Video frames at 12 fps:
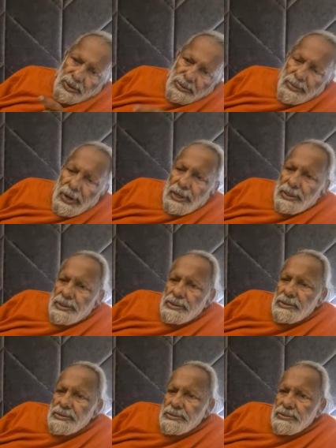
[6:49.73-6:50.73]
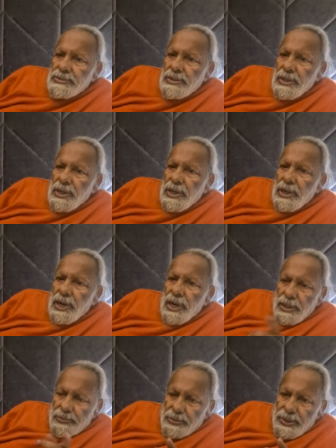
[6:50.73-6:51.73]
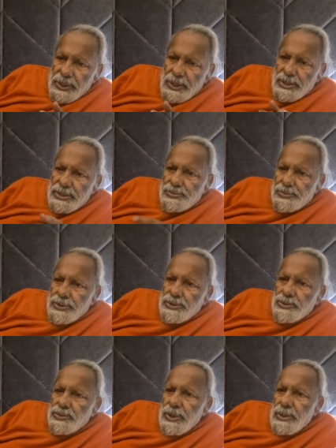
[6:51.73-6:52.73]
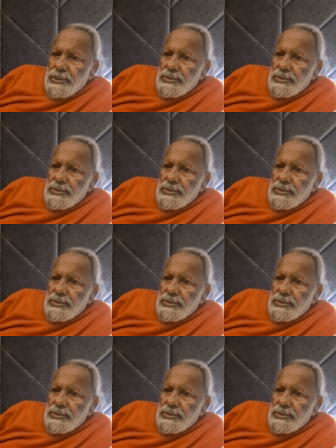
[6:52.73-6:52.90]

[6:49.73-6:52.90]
your mind, and be a spiritual